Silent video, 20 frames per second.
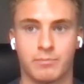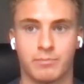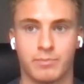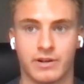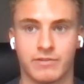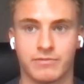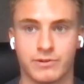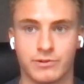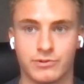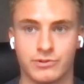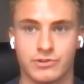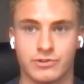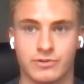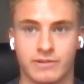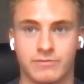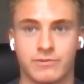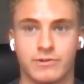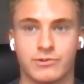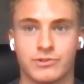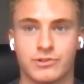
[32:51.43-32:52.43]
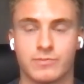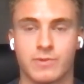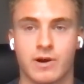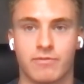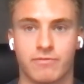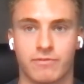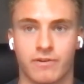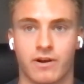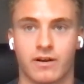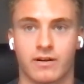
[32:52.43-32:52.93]
But if mm-hmm. you zo- if you zoom
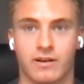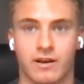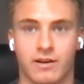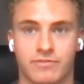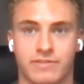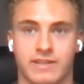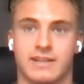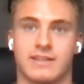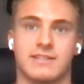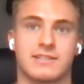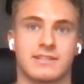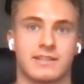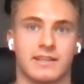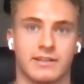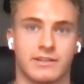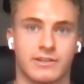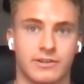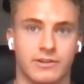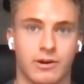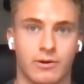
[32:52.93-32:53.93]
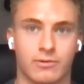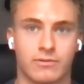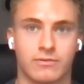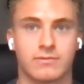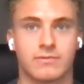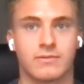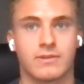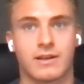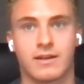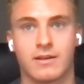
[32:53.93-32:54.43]
out far enough, then it's like you know,